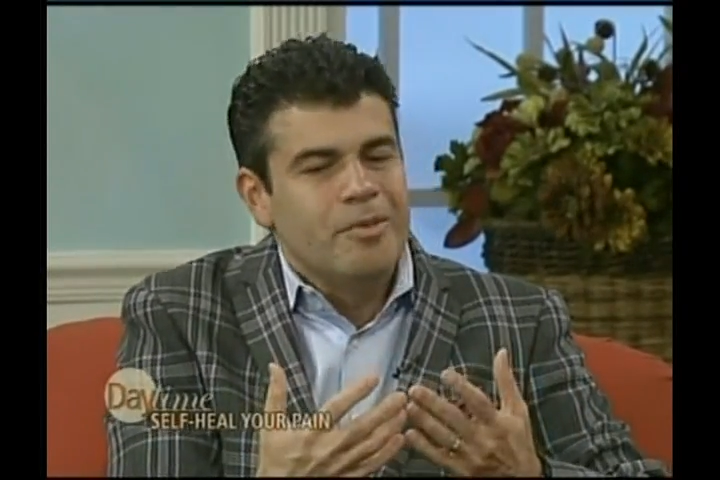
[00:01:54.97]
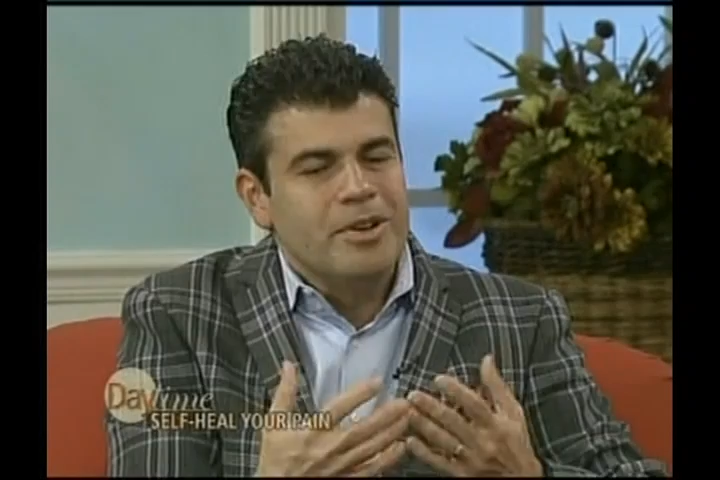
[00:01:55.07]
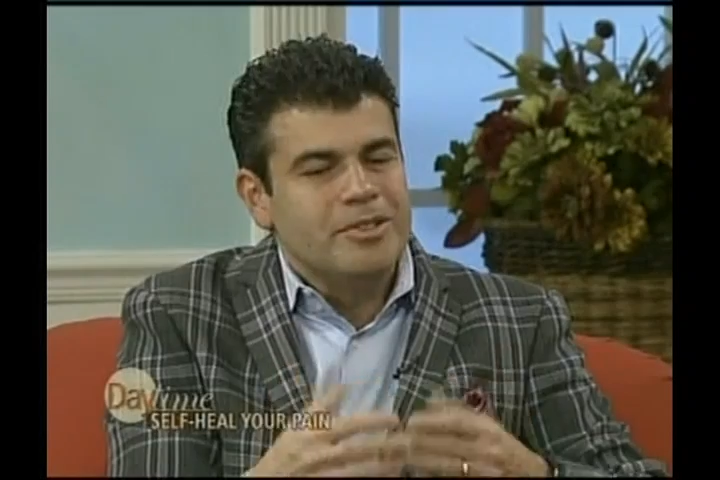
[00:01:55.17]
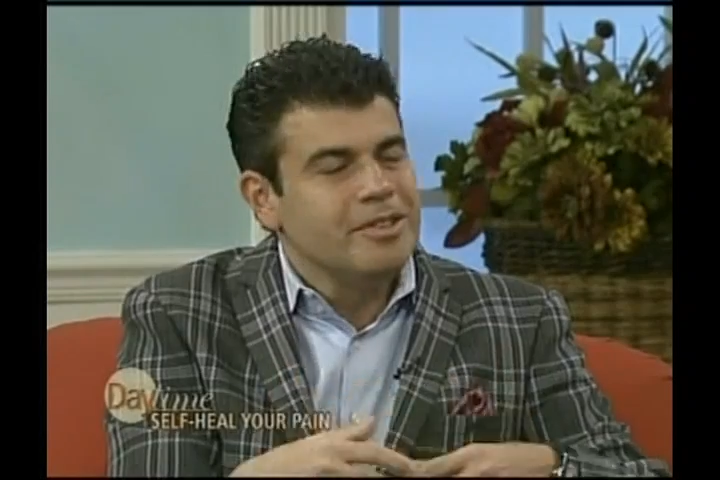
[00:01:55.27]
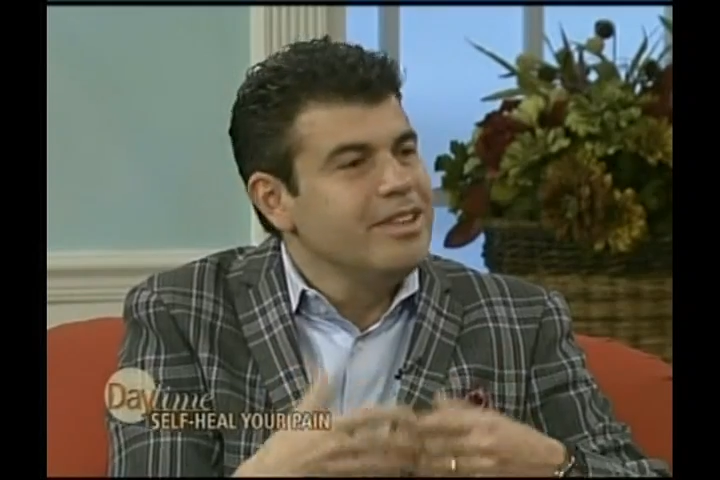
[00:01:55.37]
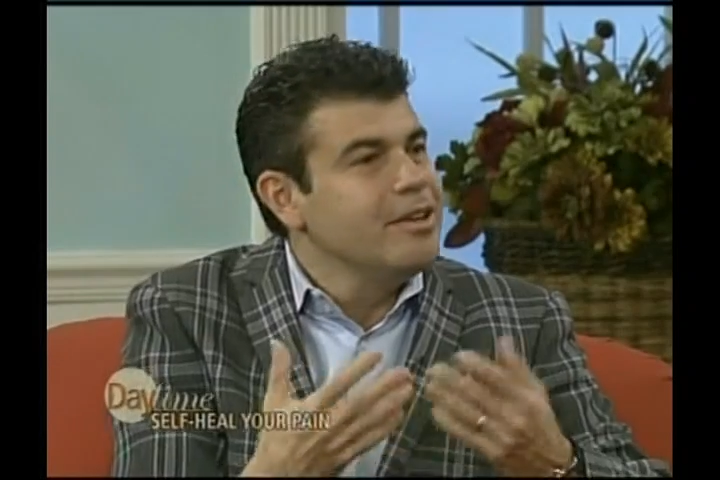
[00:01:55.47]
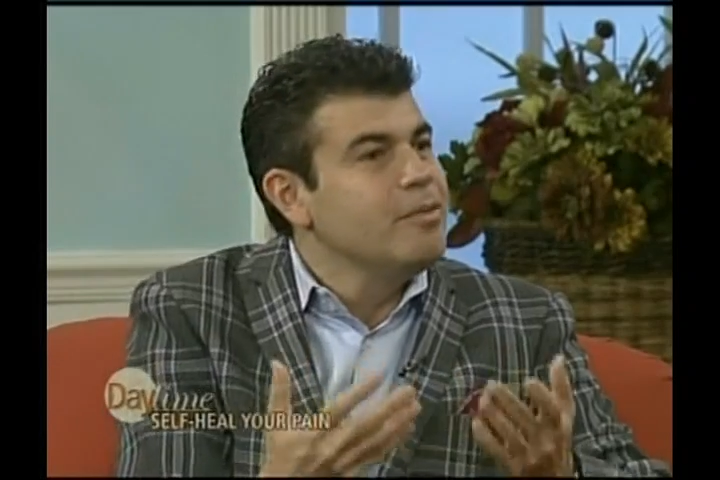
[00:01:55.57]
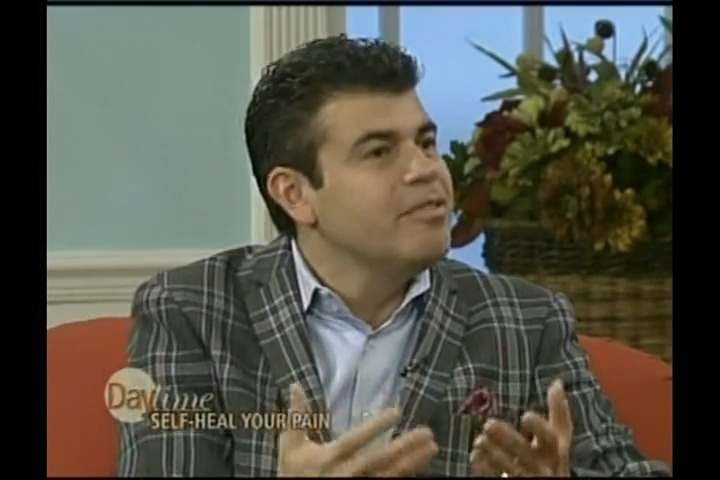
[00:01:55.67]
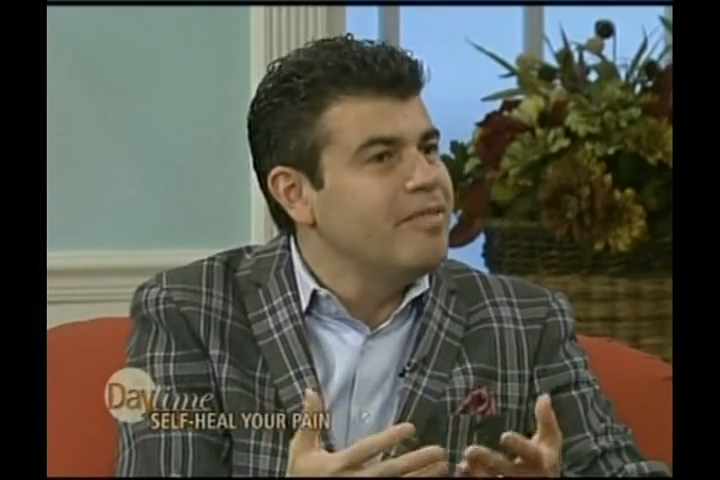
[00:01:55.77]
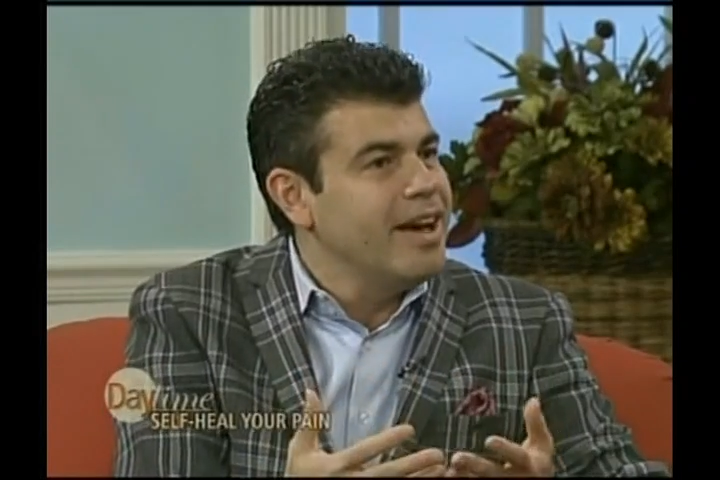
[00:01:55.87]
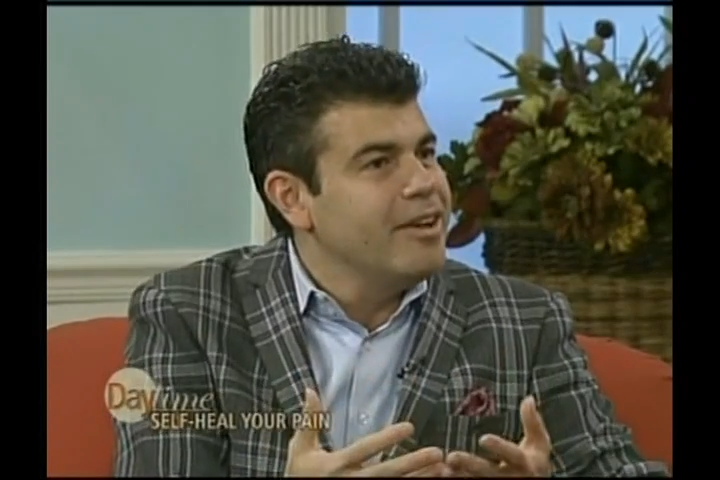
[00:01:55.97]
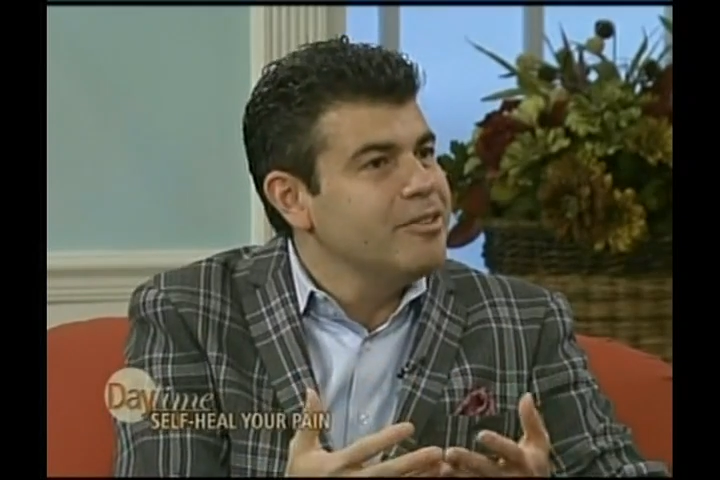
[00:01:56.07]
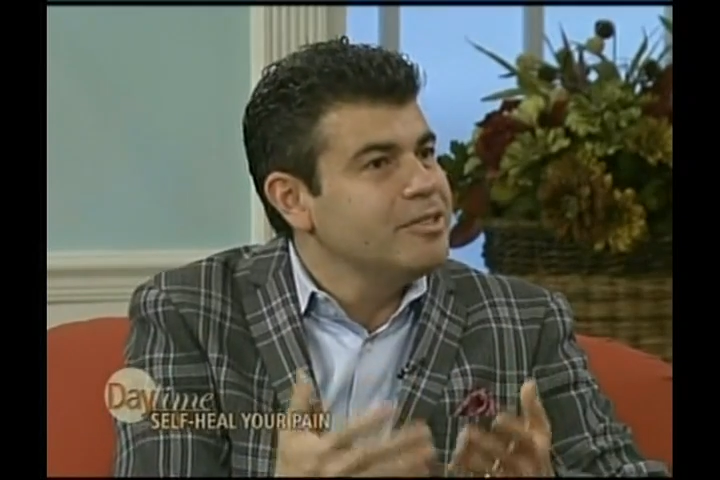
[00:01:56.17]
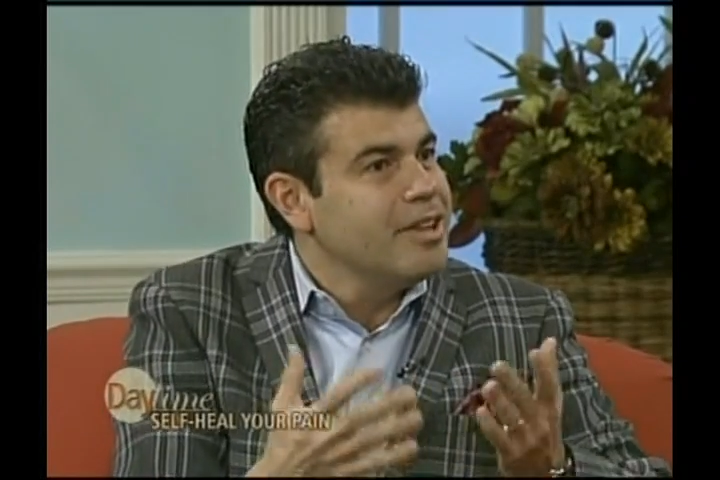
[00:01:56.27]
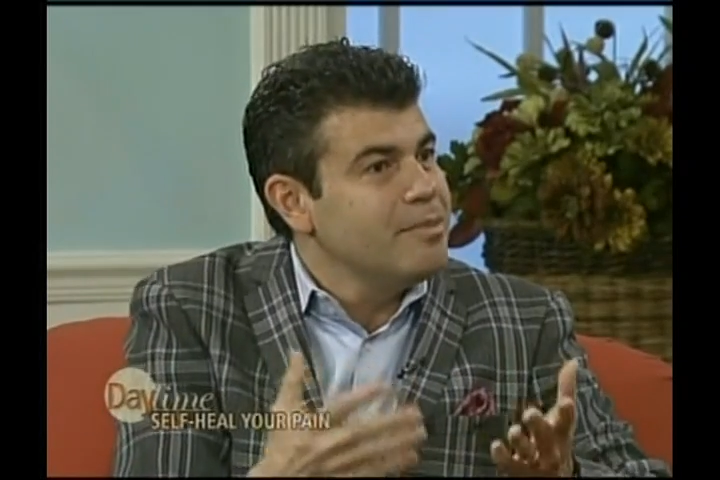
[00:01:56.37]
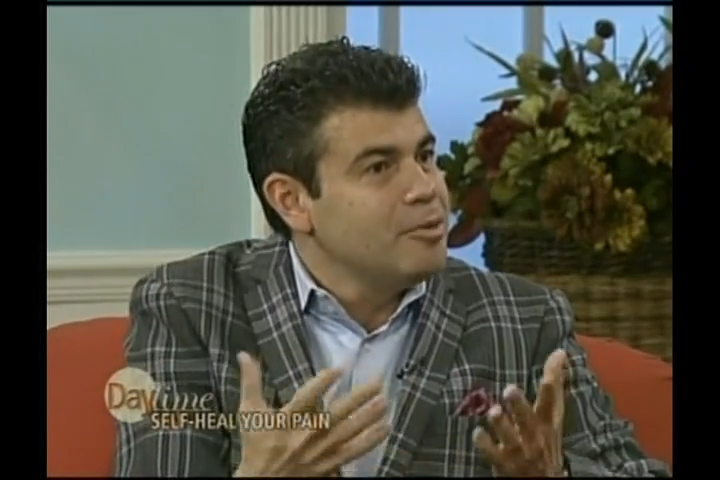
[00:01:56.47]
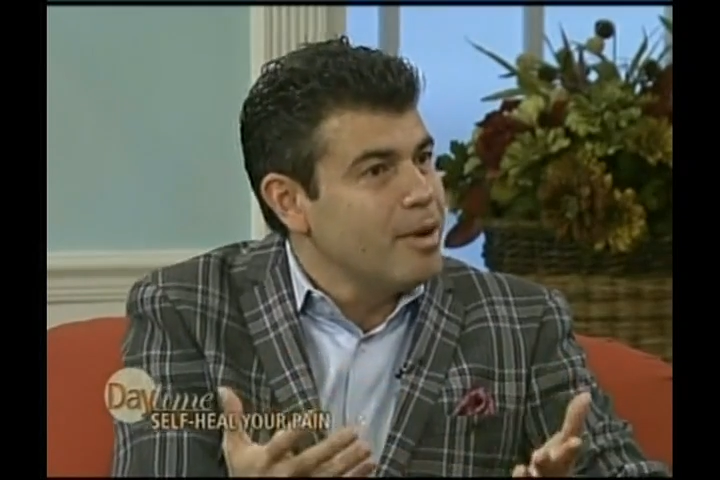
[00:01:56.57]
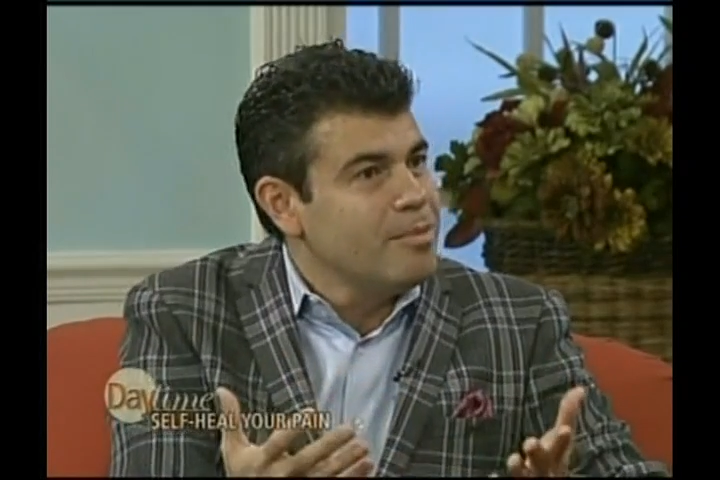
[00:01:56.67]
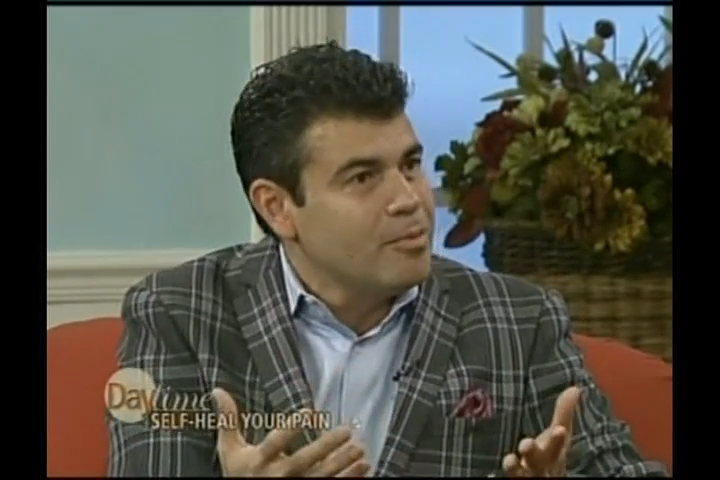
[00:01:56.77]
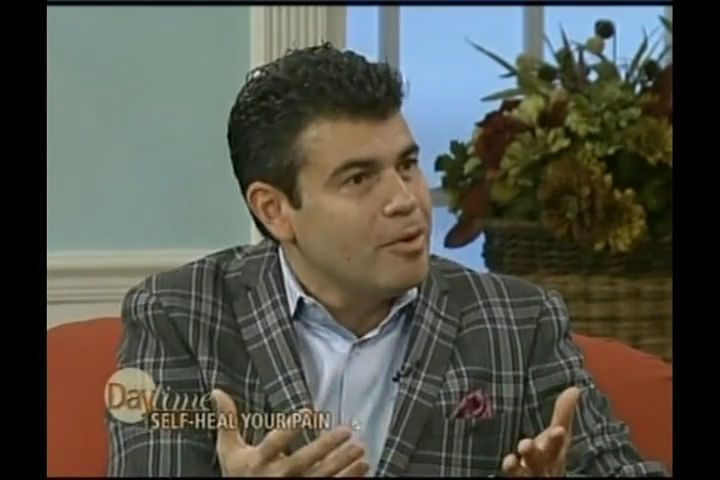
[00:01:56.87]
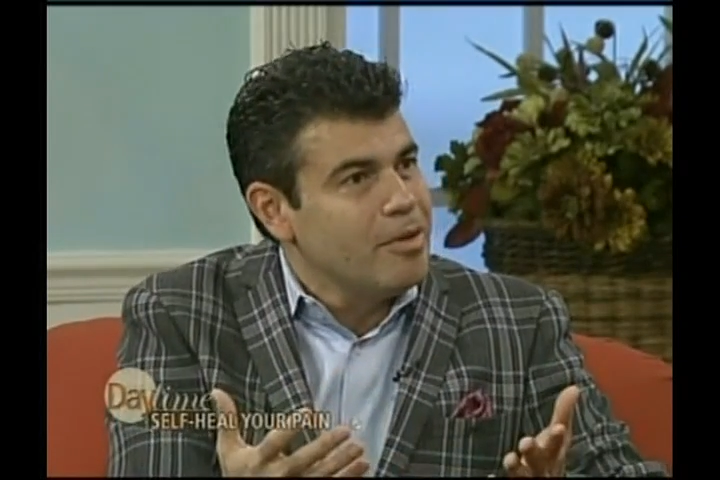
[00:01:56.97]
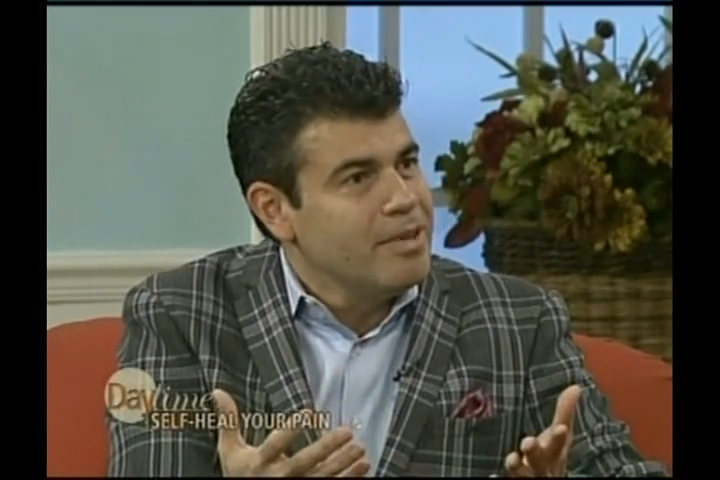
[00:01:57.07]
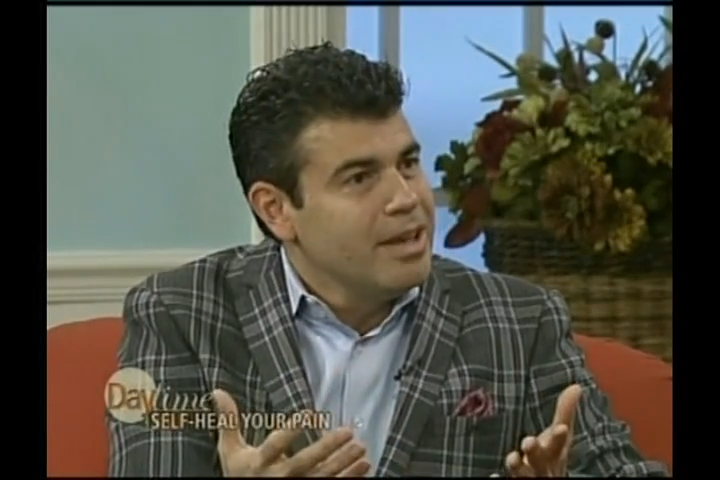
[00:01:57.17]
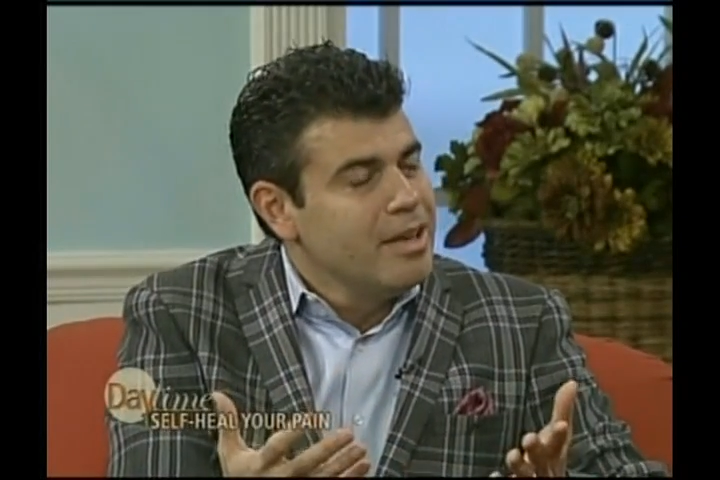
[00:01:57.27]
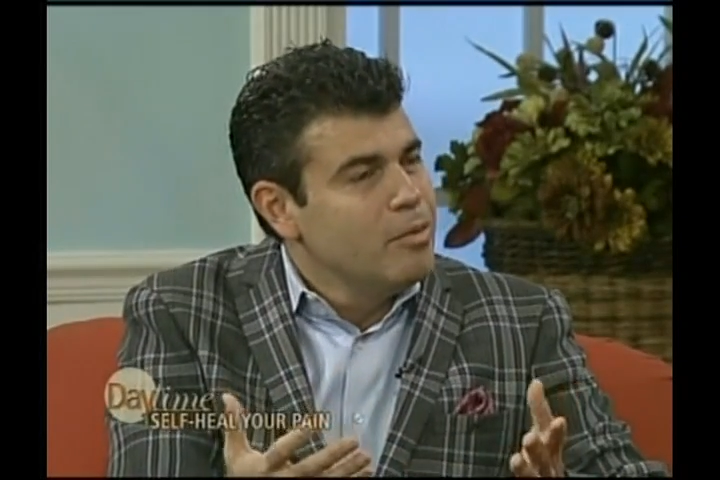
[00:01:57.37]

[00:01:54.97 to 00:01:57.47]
we should deal with fire, stop, drop, and roll.